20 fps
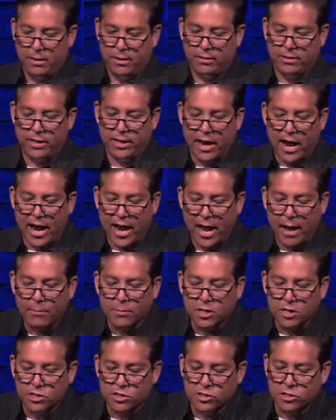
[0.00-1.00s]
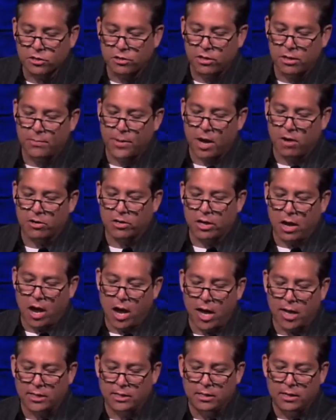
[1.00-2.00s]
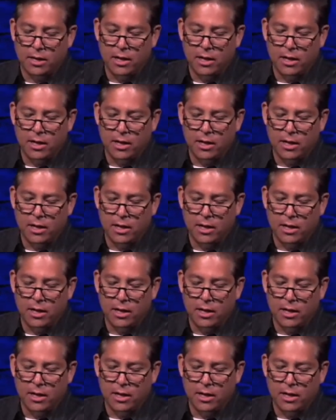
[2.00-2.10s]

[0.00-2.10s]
than I am concerned about God